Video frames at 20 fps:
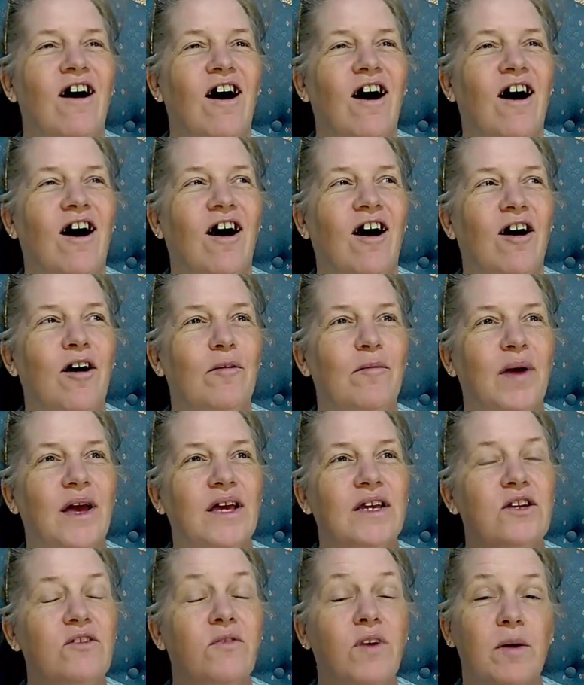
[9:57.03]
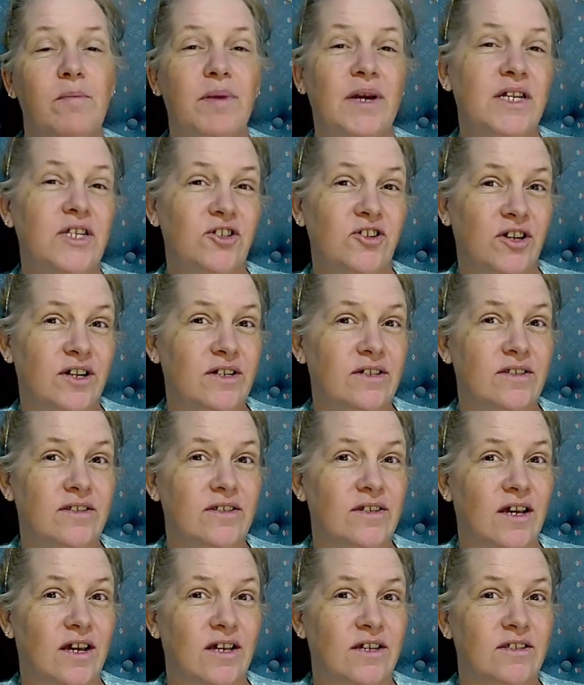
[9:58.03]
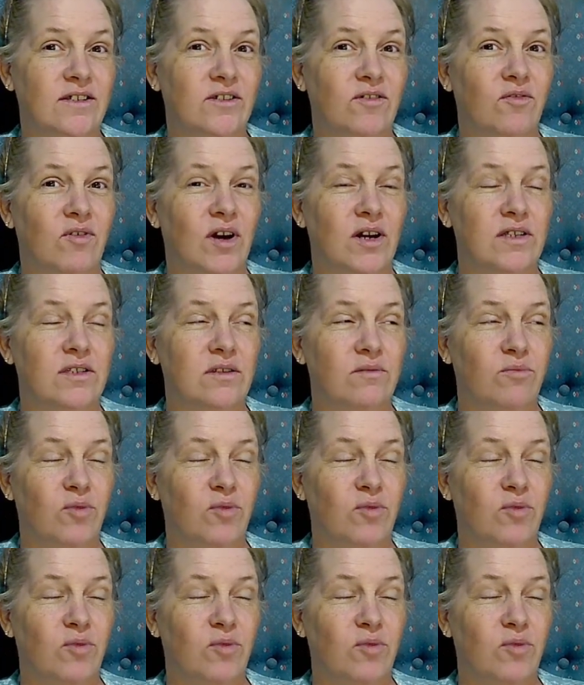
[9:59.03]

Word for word: Um, you've got Patriots Day, so we've got some